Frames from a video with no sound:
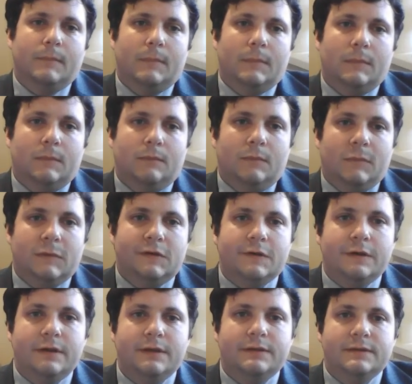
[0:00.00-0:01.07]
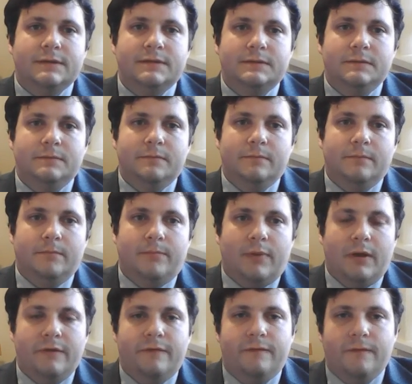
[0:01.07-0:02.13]
And the Stone Age is
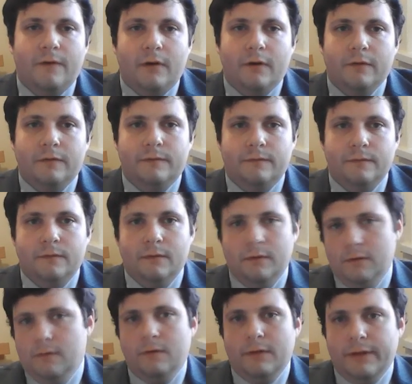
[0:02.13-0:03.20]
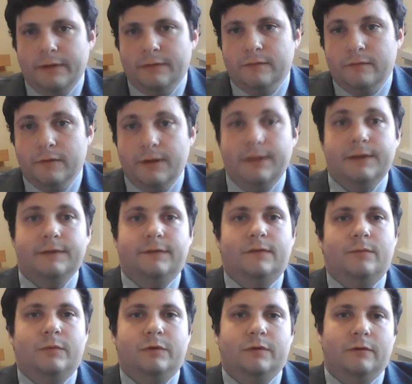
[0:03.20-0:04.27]
by far the longest, really it's the
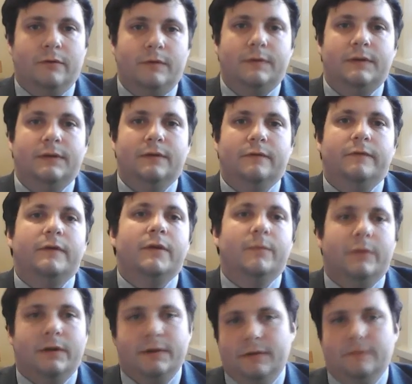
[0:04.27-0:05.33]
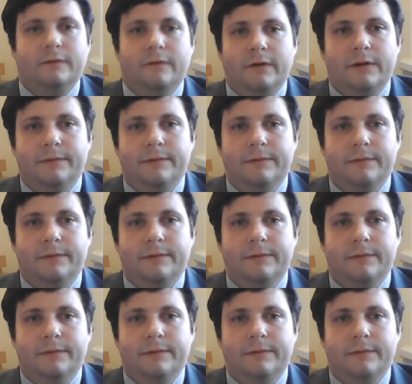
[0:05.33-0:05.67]
majority of human history.